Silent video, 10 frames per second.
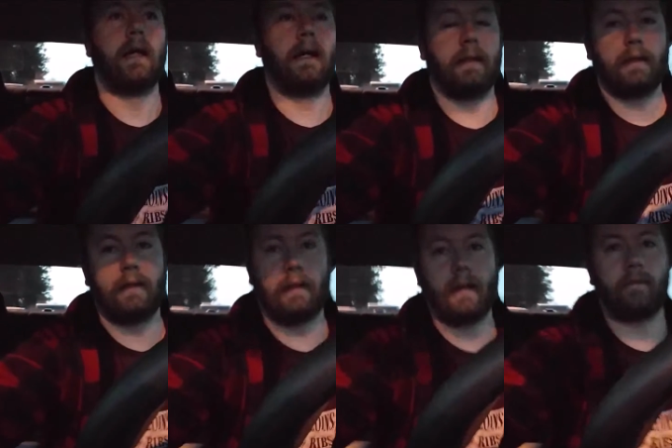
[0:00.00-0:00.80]
And
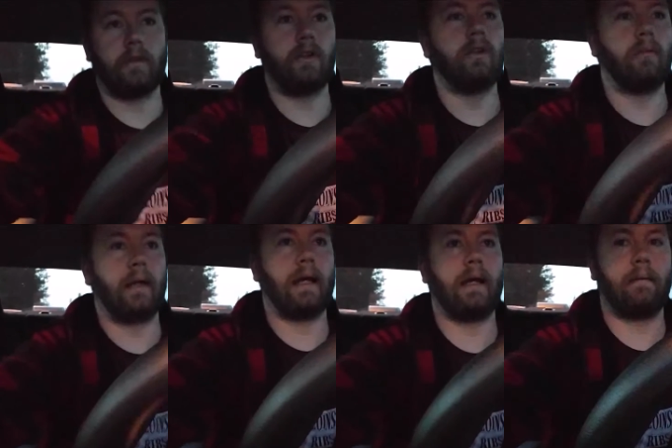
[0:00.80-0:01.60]
then in the afternoon
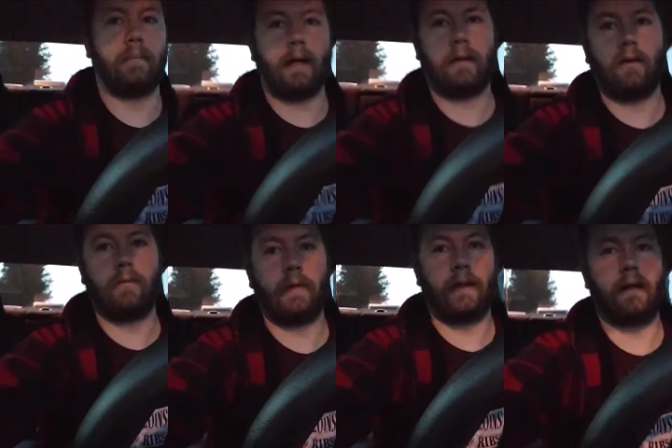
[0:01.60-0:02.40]
we head back
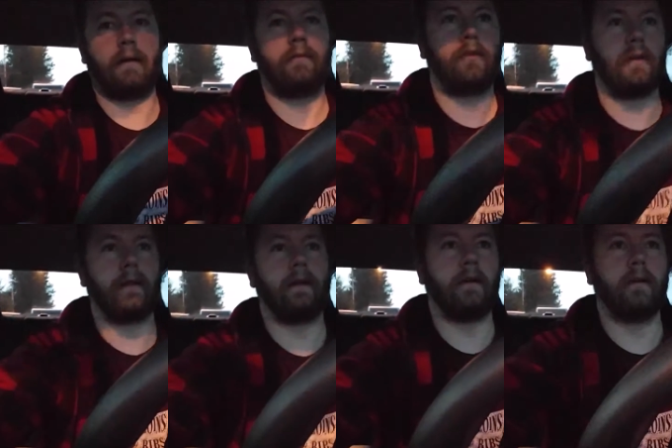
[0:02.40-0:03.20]
over there for
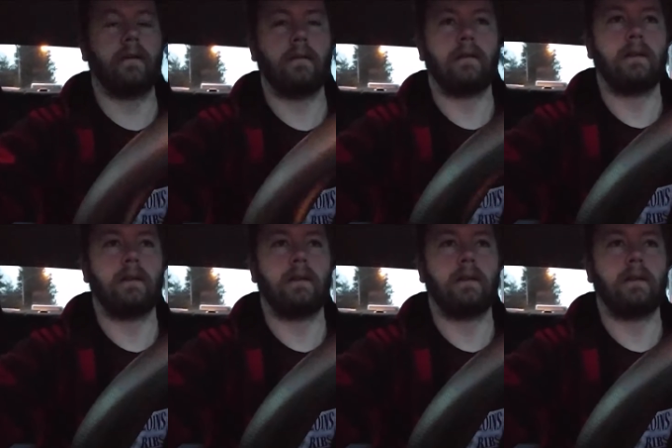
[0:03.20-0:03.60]
dinner.